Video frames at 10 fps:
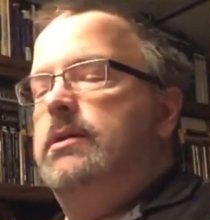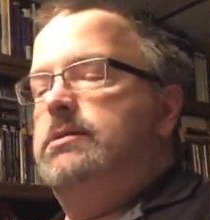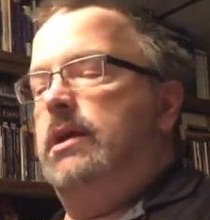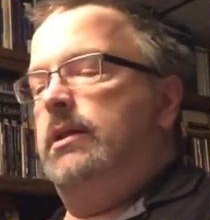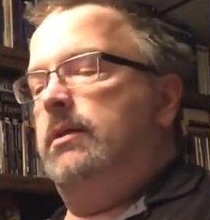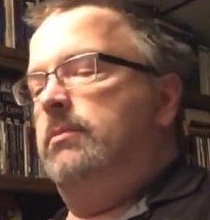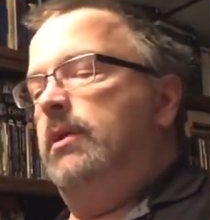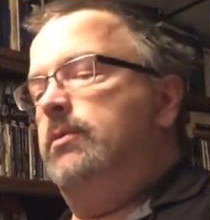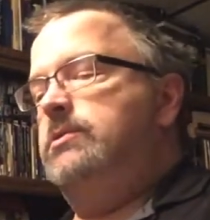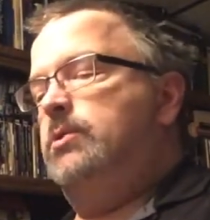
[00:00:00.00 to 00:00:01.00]
telling him
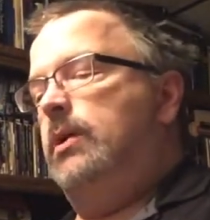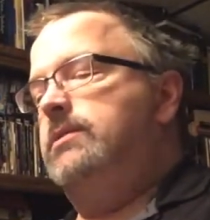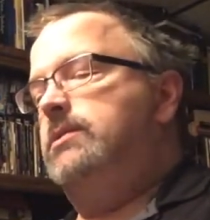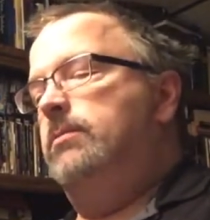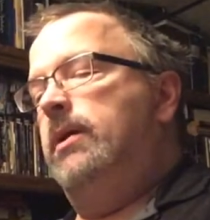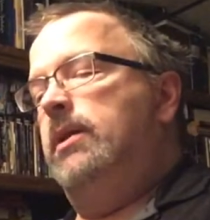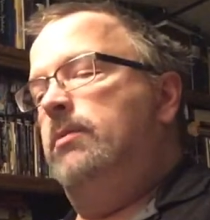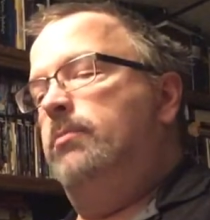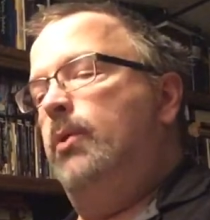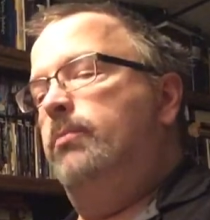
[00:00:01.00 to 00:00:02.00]
there was twice the money
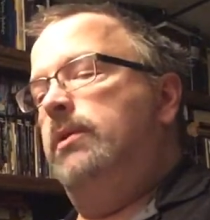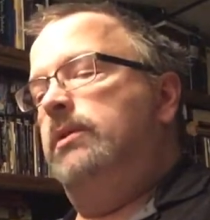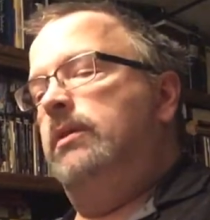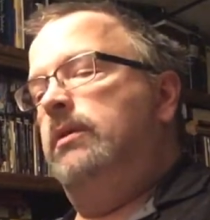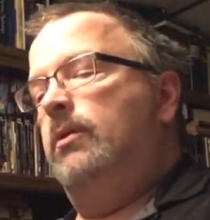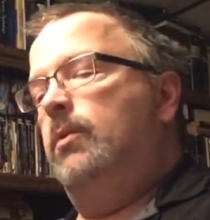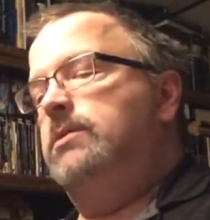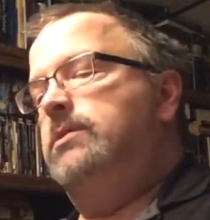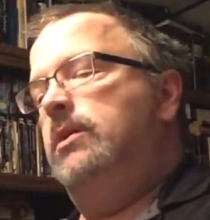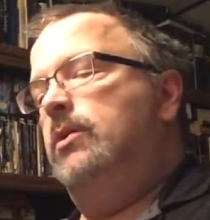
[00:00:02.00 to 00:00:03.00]
in boat building there
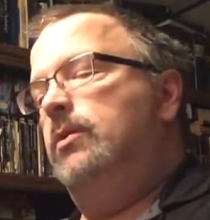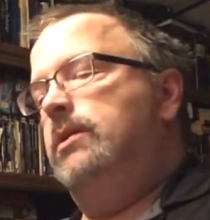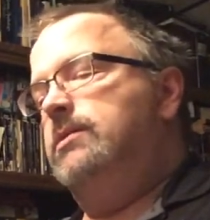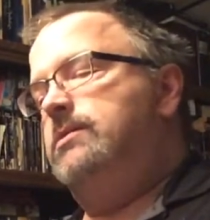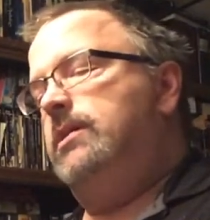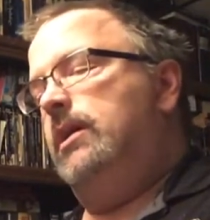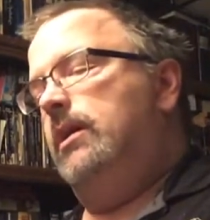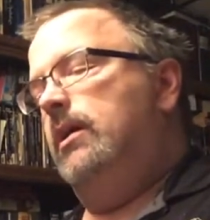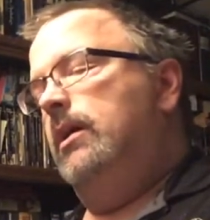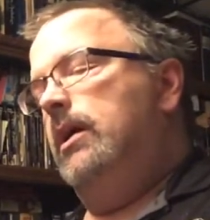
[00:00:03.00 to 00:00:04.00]
was in going to sea,